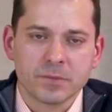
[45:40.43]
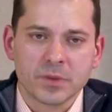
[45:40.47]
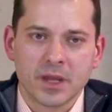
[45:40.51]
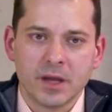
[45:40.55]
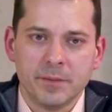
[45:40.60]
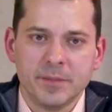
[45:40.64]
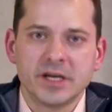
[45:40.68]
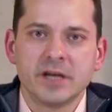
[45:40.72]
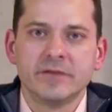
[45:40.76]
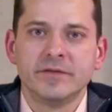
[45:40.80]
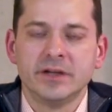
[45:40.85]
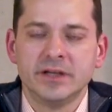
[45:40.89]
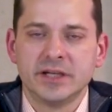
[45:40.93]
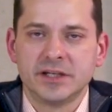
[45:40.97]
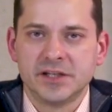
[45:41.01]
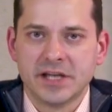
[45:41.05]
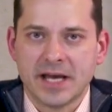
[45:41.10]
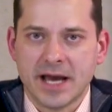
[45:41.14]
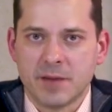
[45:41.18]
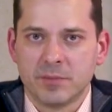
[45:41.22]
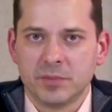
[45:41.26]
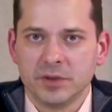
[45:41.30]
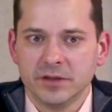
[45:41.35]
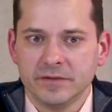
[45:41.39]
Let me give you an
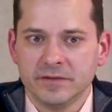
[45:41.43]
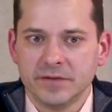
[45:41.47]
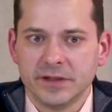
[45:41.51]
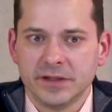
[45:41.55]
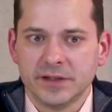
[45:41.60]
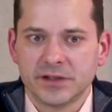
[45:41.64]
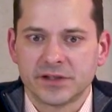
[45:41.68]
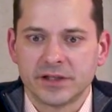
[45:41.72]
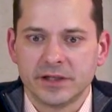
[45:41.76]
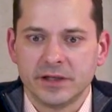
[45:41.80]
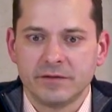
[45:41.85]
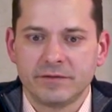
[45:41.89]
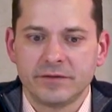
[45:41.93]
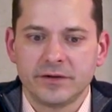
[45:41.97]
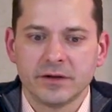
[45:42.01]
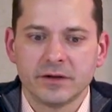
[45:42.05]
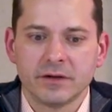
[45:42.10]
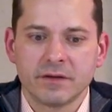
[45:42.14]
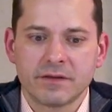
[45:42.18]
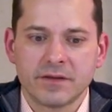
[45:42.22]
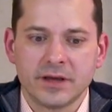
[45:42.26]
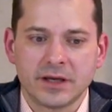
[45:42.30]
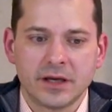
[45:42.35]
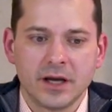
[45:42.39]
example of this. If
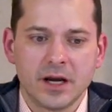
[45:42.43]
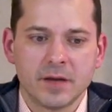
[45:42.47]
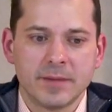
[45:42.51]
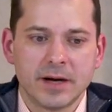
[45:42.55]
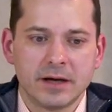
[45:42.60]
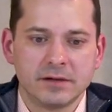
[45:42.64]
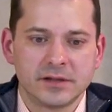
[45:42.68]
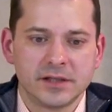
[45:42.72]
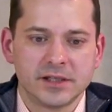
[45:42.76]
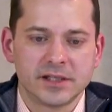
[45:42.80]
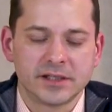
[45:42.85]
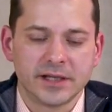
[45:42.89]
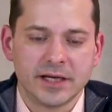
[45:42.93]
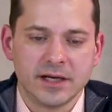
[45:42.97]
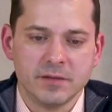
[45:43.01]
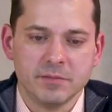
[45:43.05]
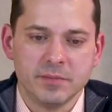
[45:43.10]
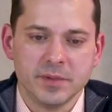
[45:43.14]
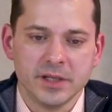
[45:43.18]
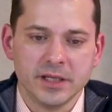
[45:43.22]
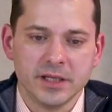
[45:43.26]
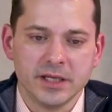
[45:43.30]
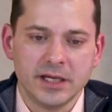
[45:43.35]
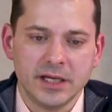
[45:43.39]
you're thinking about
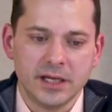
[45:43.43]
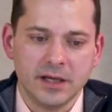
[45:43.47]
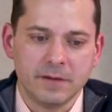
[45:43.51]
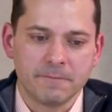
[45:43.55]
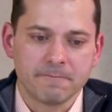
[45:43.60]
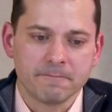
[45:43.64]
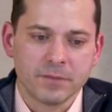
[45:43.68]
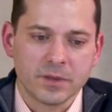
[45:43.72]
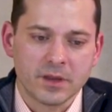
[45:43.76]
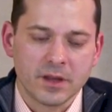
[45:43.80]
sustainability